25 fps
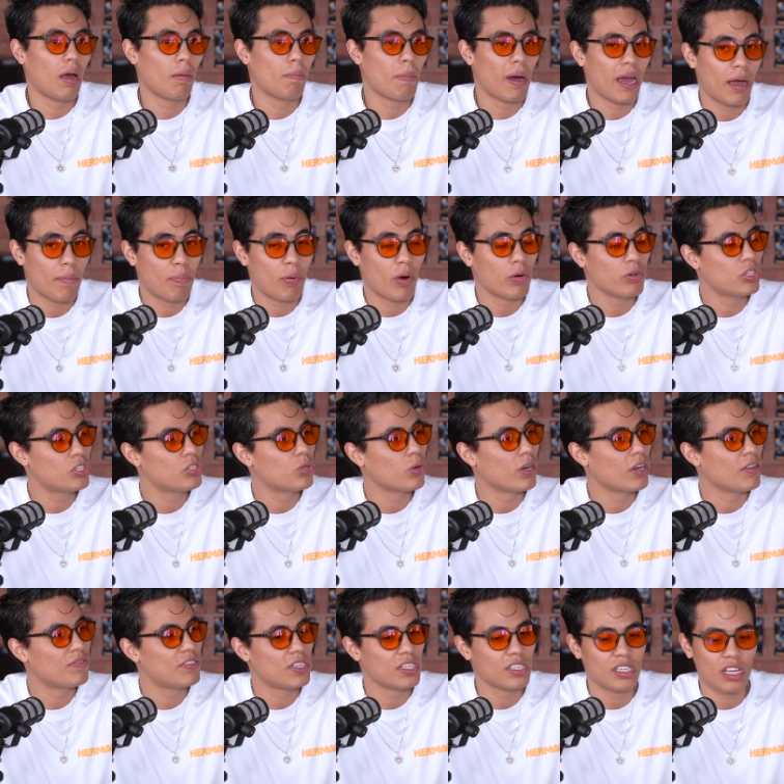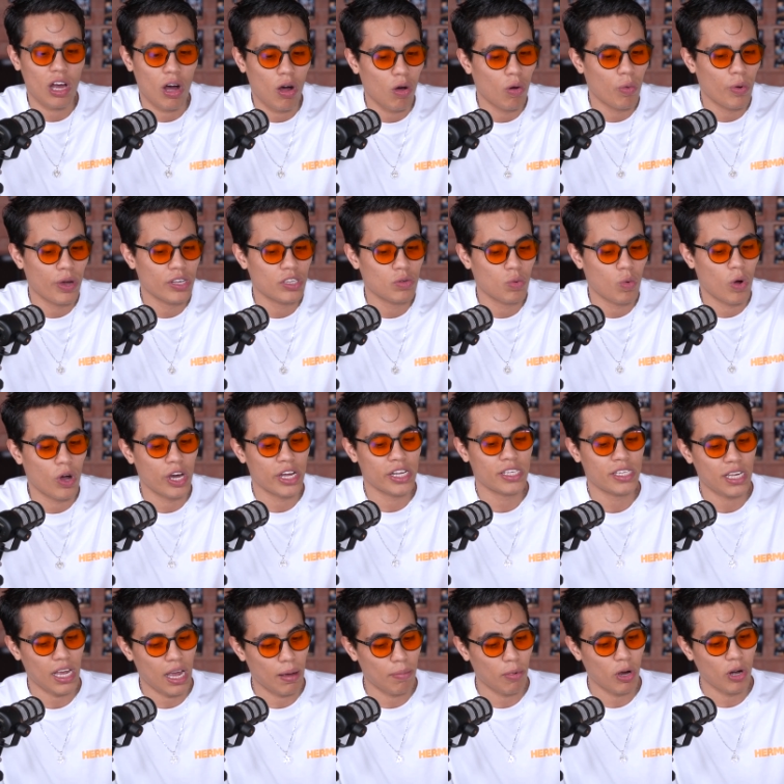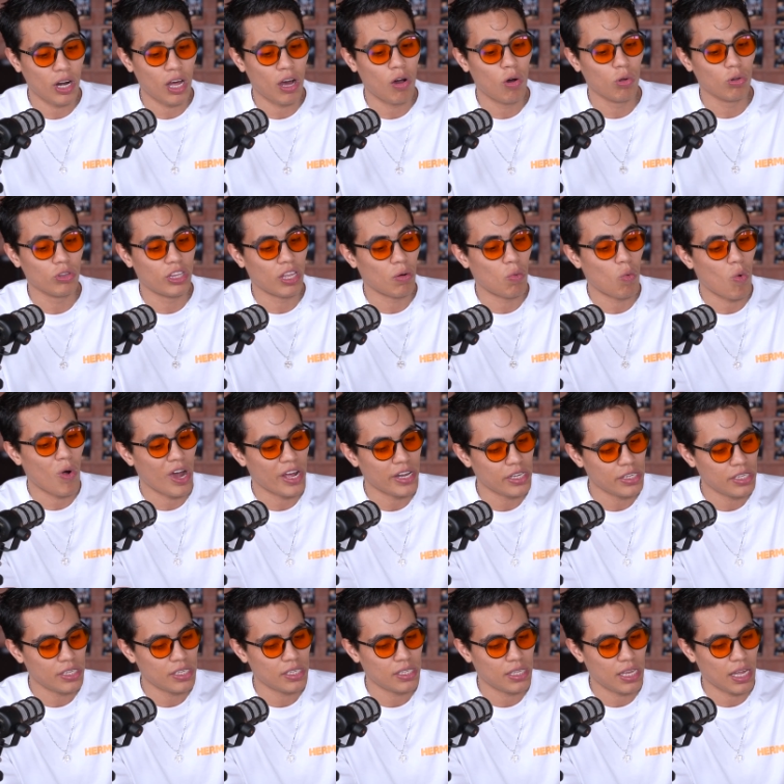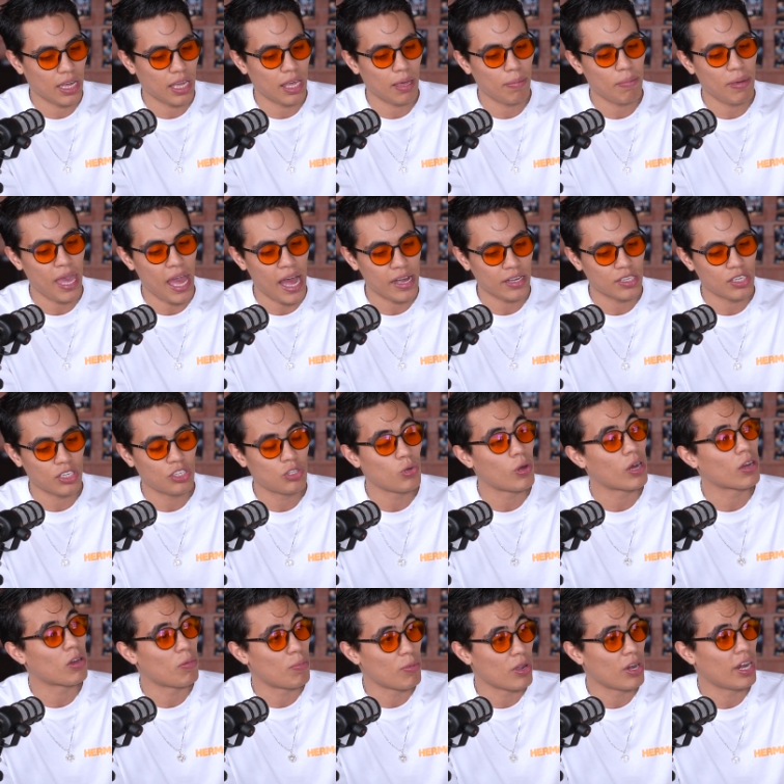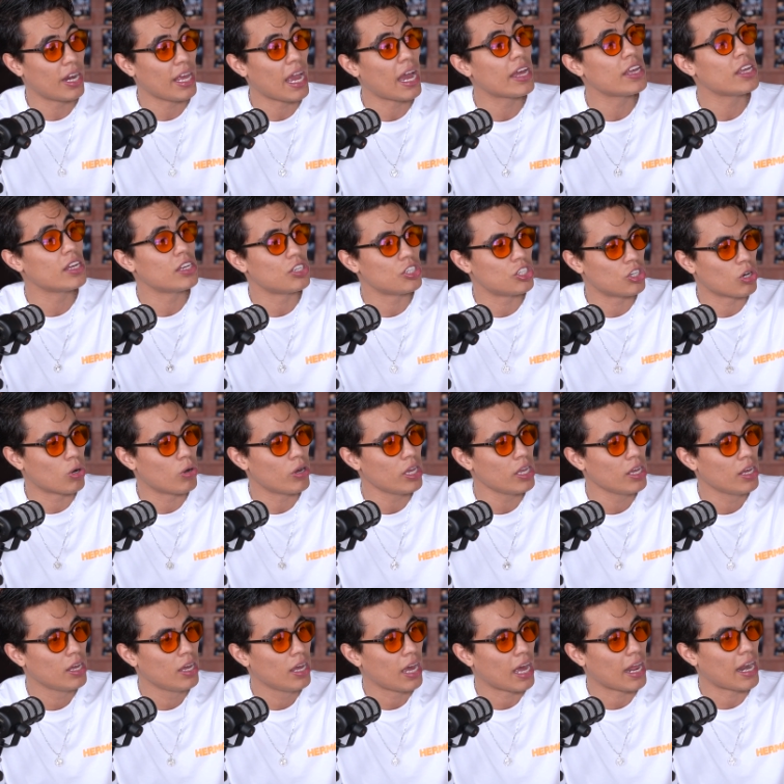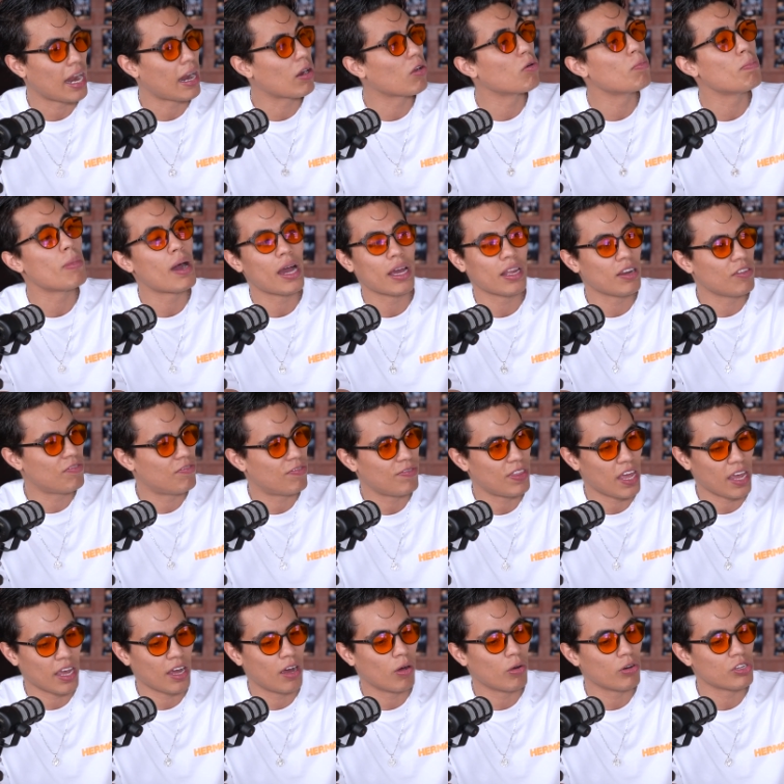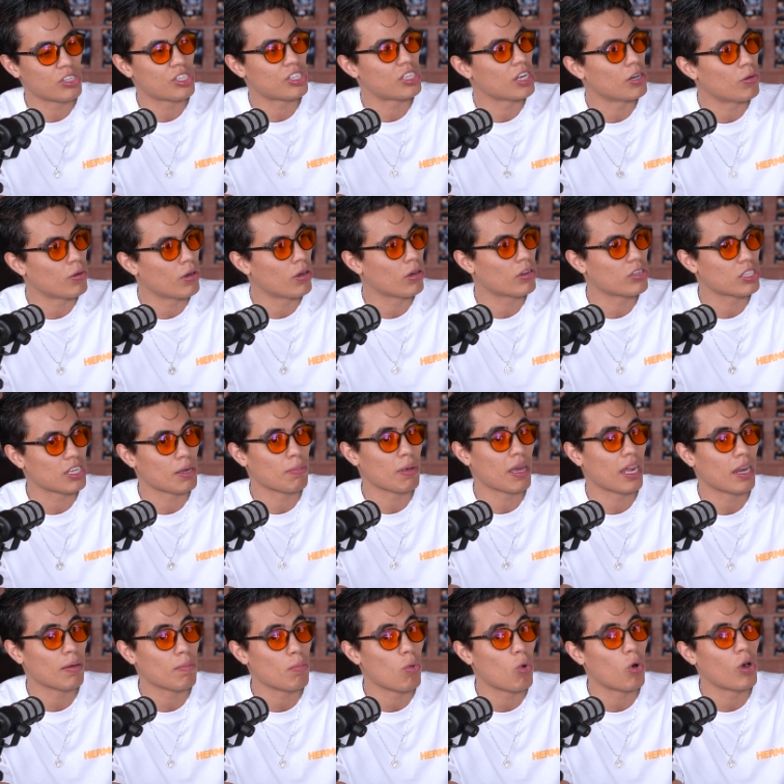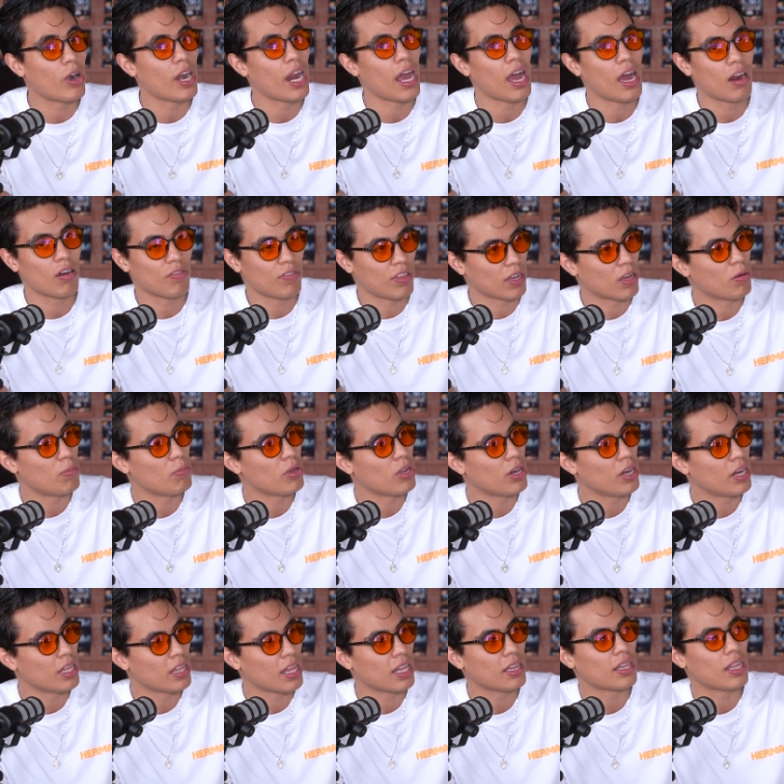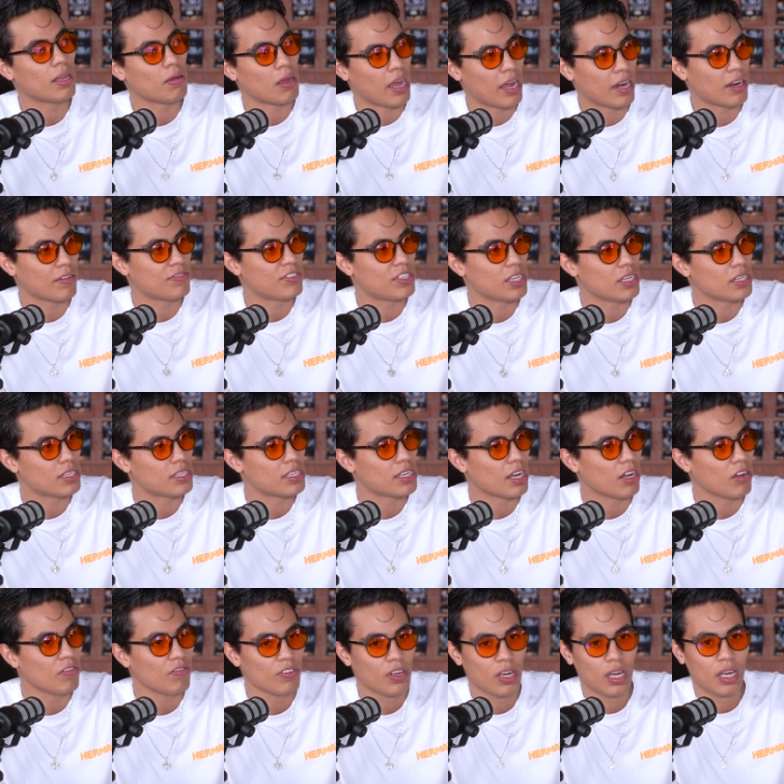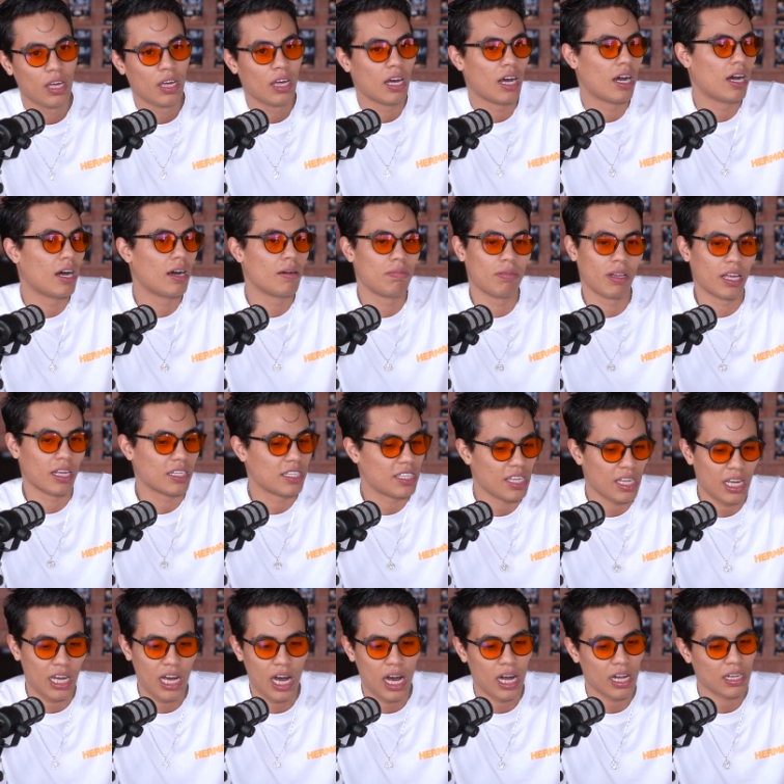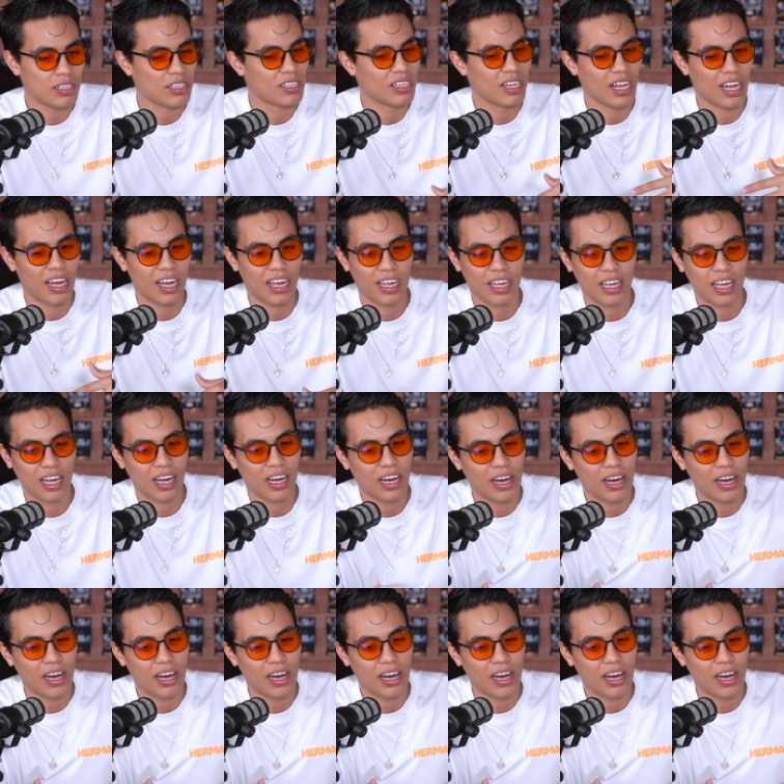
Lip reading: my approach to NFTs always was, I'm gonna hold the ones that give me access to a community I enjoy, and I don't mind if they go to zero because I'm getting more out of the community than the NFT itself. Like DGots, like